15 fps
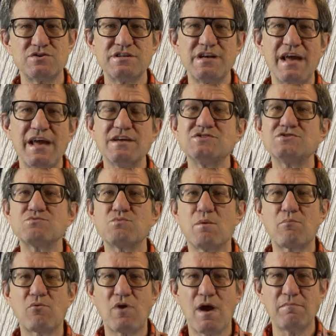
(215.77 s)
tastes will
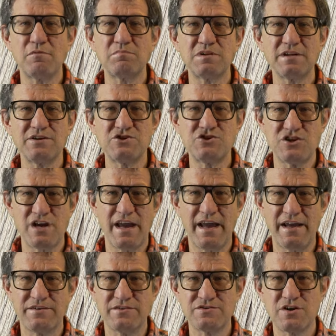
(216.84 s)
probably
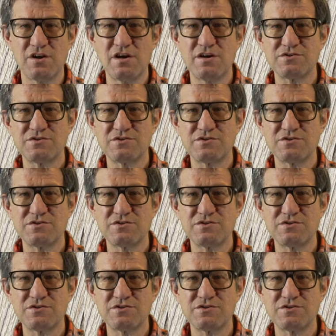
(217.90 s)
change